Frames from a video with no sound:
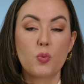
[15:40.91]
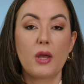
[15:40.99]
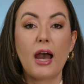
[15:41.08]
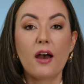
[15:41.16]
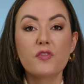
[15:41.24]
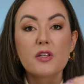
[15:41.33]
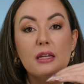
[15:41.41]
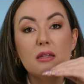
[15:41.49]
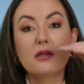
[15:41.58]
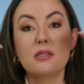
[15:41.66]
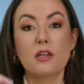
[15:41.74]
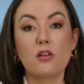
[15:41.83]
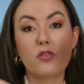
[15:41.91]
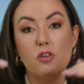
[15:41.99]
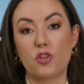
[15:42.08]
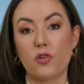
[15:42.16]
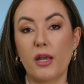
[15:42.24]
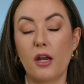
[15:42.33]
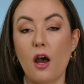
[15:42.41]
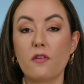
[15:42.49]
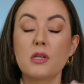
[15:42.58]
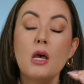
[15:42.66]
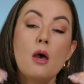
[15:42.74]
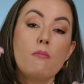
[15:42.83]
We have to consider the trade offs.